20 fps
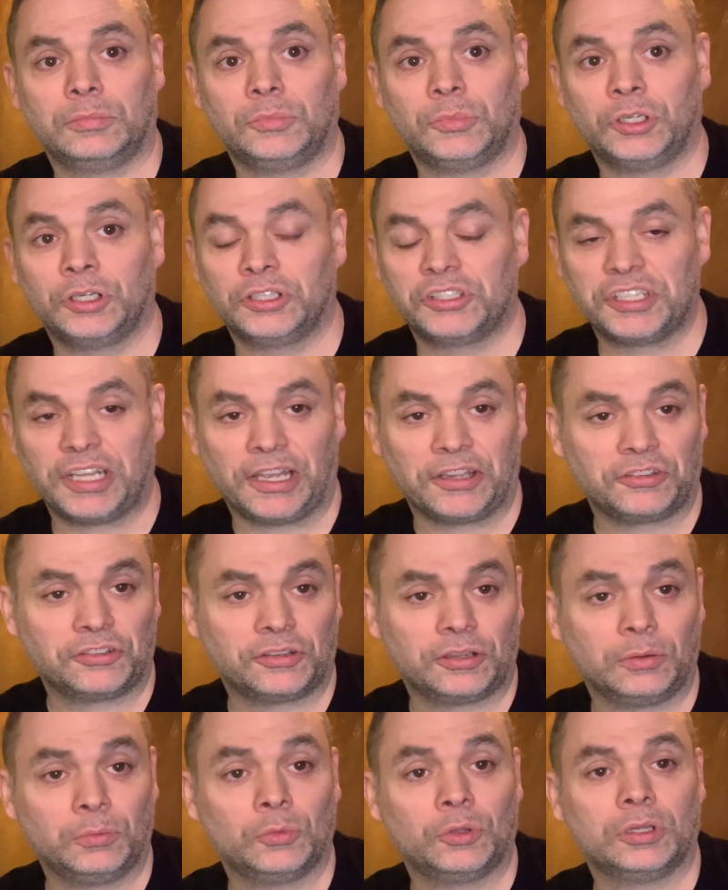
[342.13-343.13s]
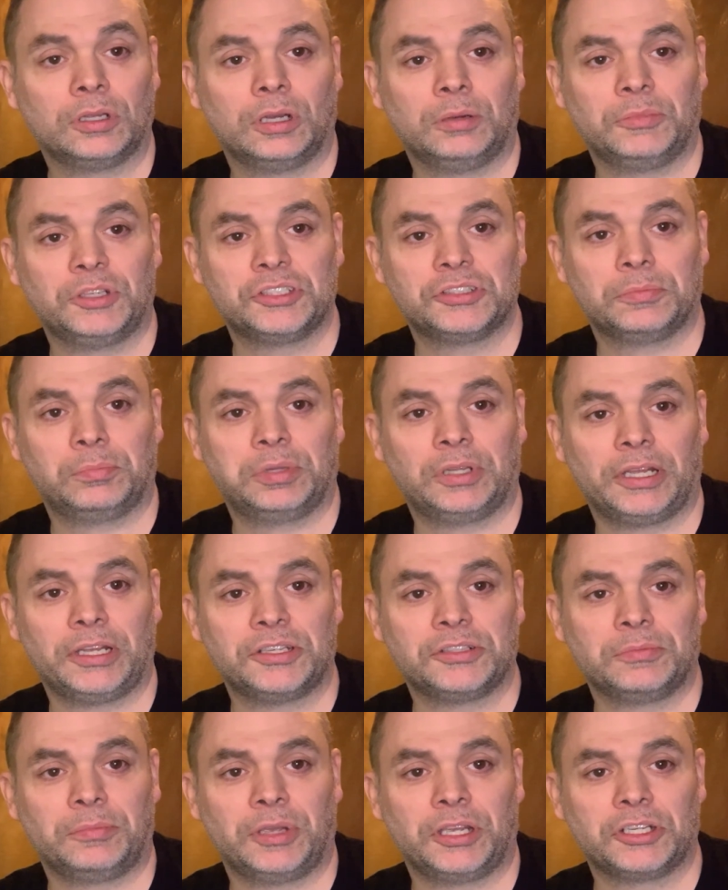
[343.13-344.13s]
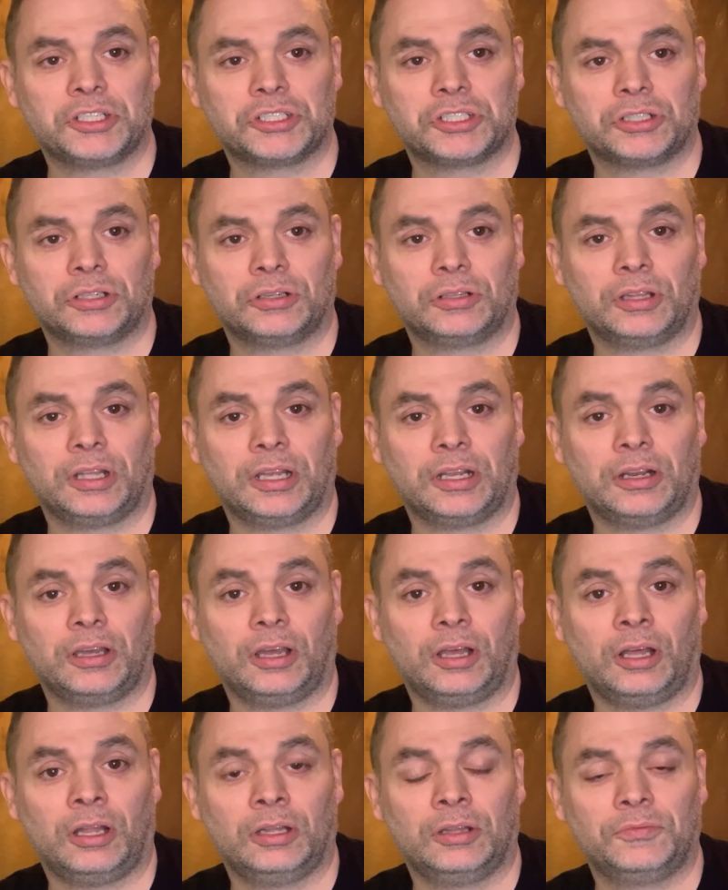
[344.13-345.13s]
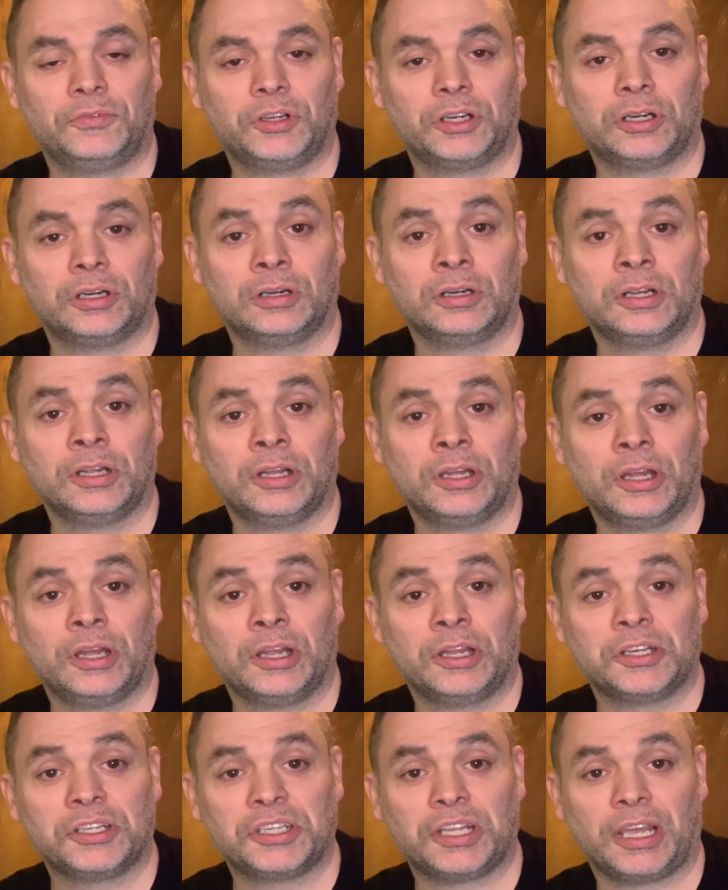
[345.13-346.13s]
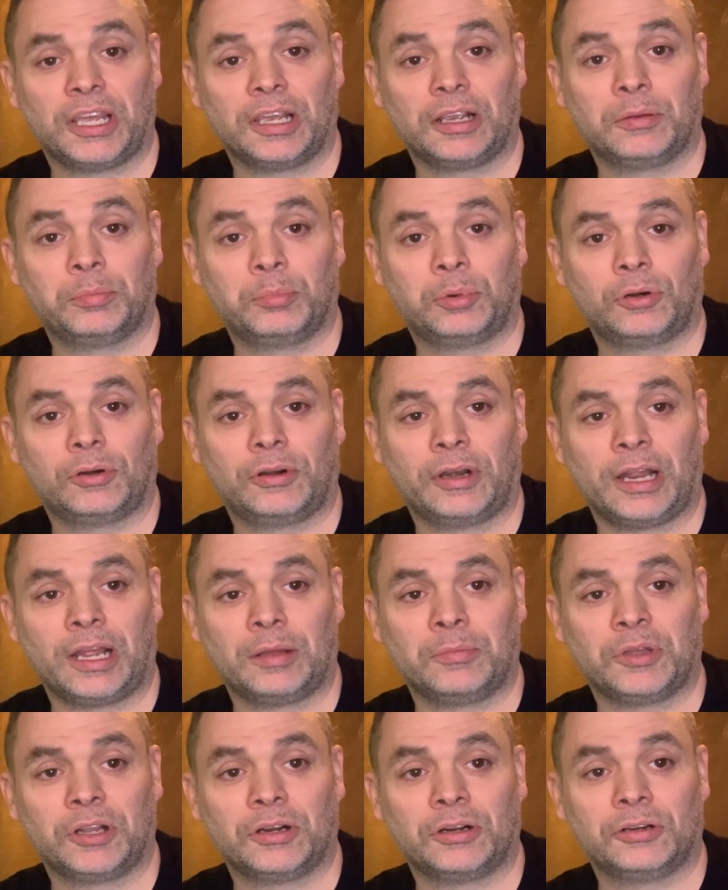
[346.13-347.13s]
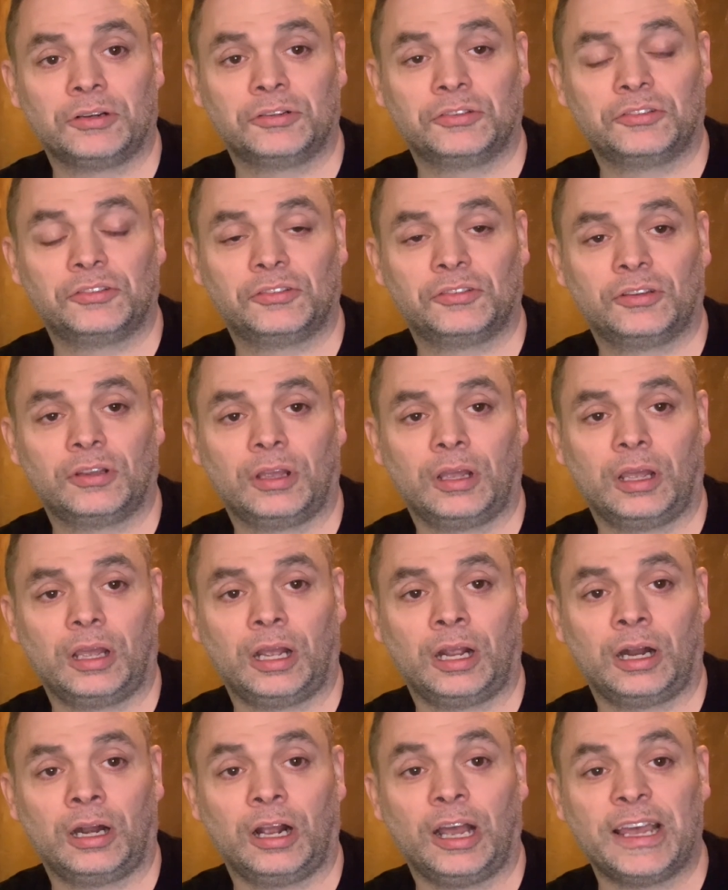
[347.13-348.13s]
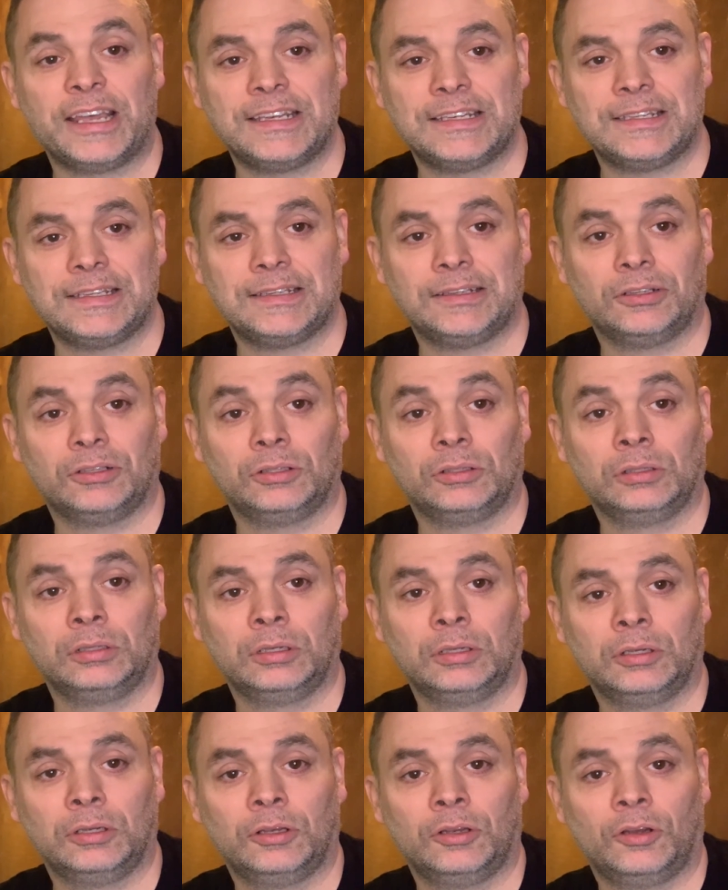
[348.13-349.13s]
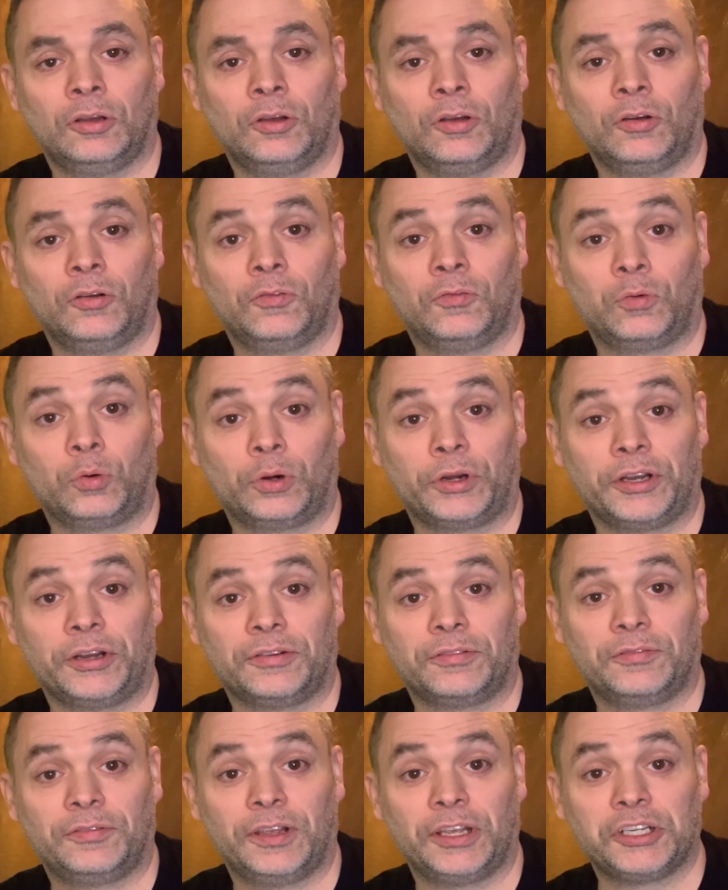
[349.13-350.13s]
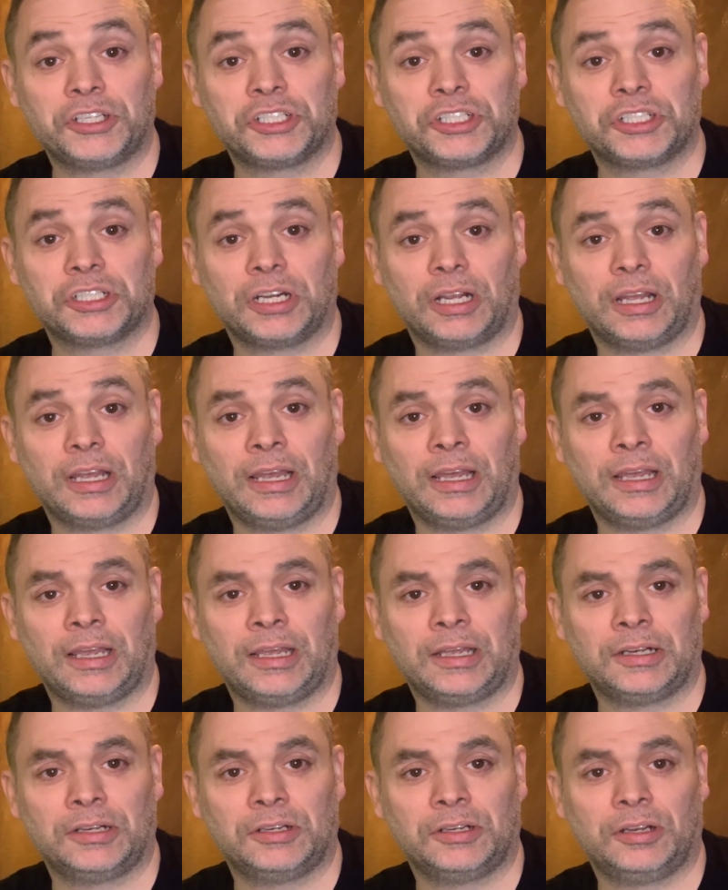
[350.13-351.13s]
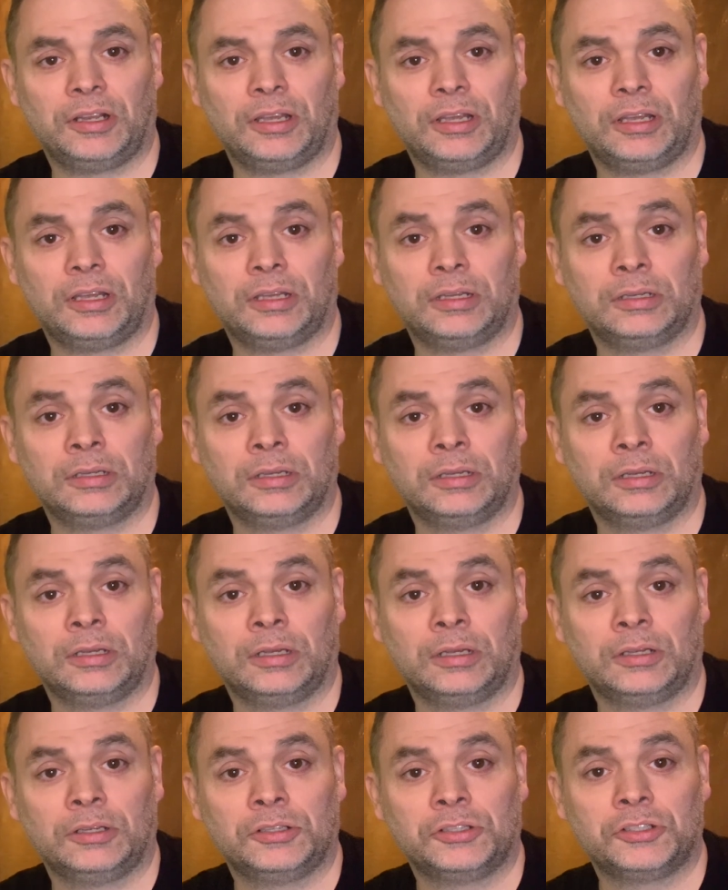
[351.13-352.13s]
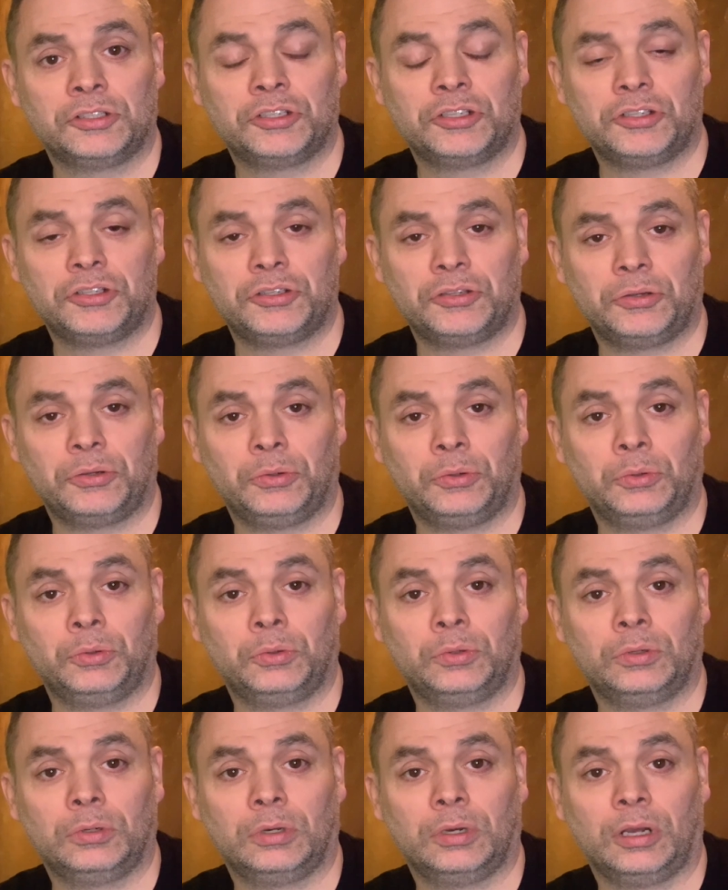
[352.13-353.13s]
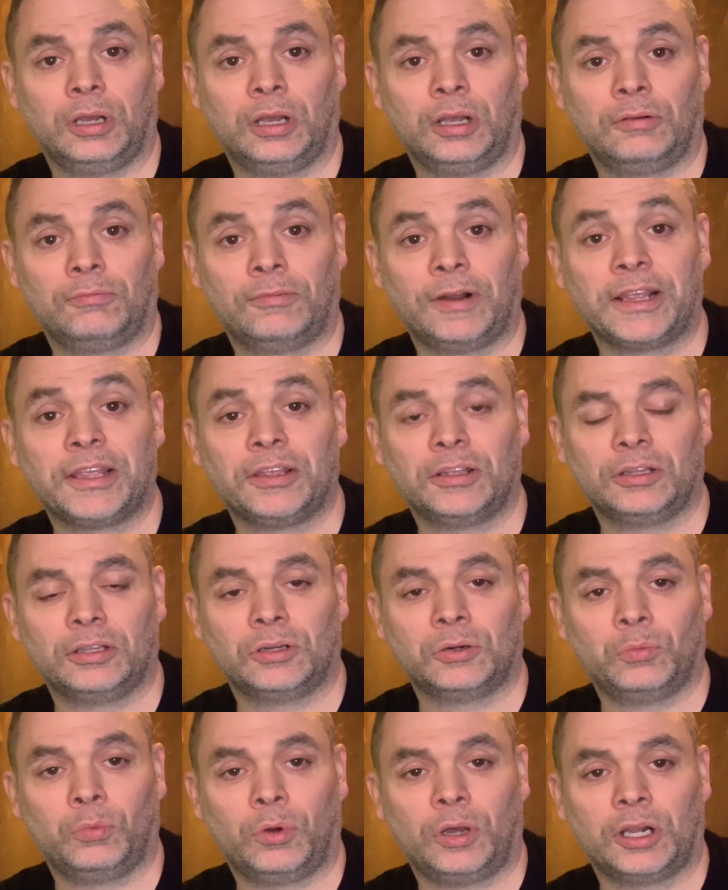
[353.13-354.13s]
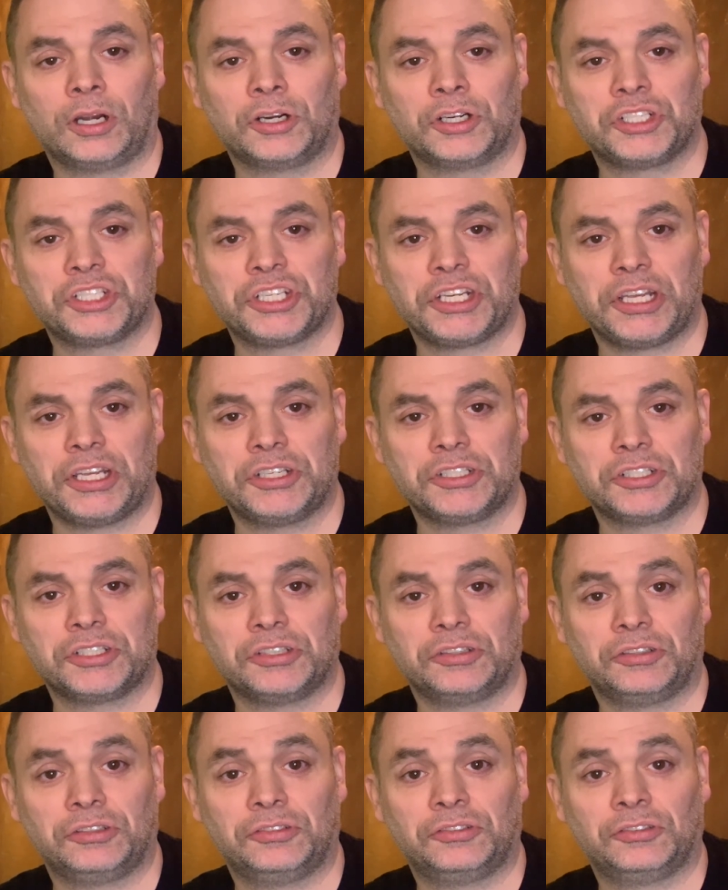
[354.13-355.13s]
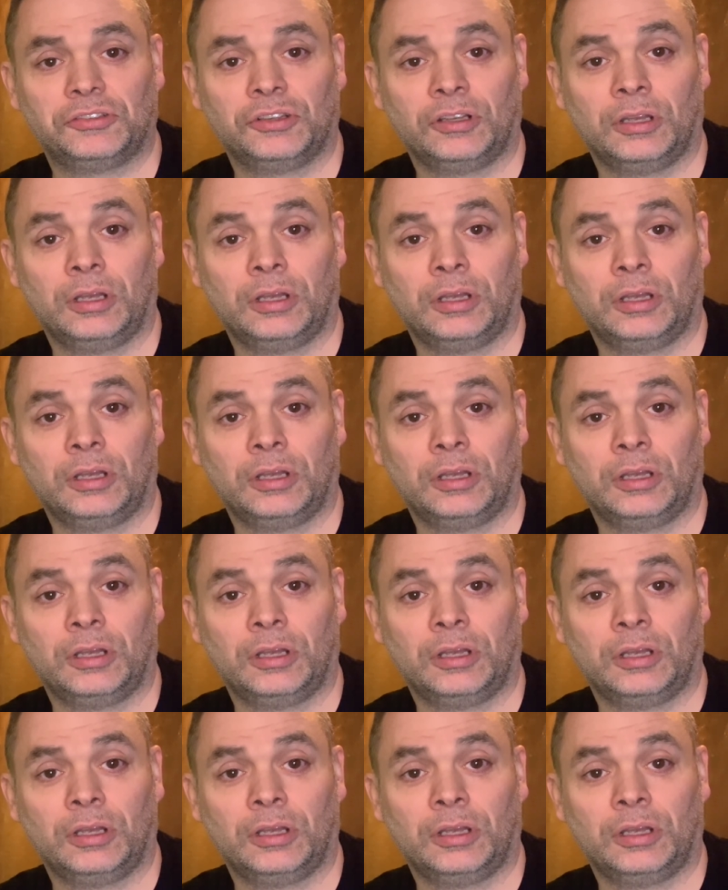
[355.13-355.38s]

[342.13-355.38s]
your testing will come into play to make sure that all of your tank parameters are ideal for your fish, and to do regular water changes